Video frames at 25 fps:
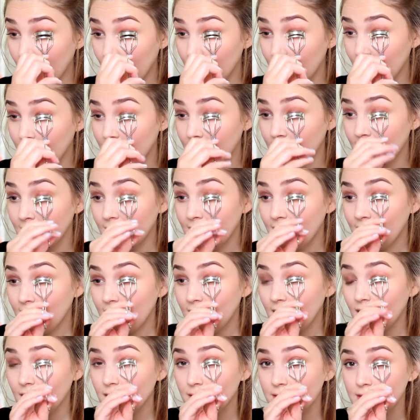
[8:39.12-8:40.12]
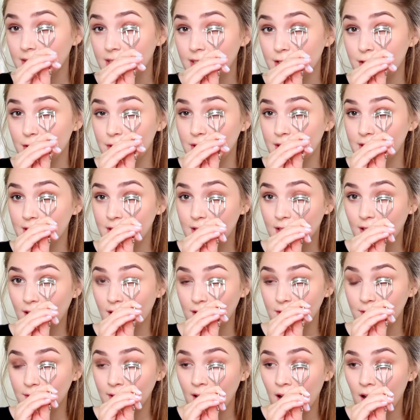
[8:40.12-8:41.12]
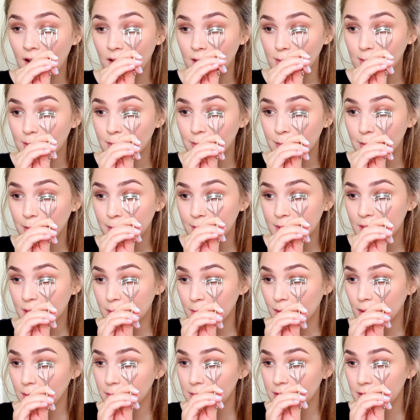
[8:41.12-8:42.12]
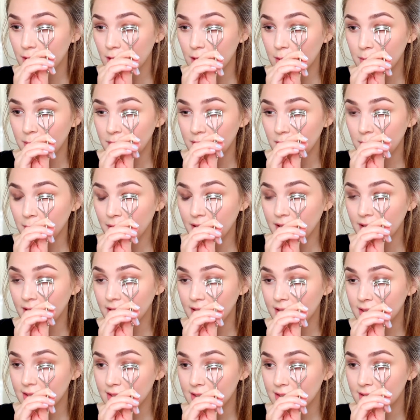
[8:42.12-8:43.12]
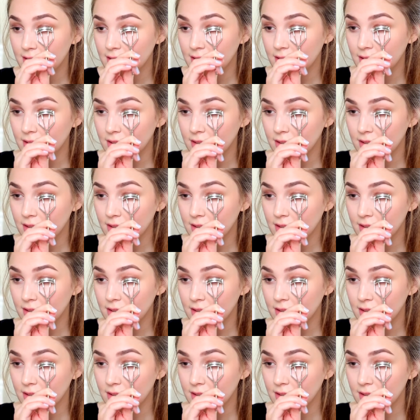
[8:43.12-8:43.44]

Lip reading: eyeliner. I really do need to kind of curl them and boost them up to open up my eyes.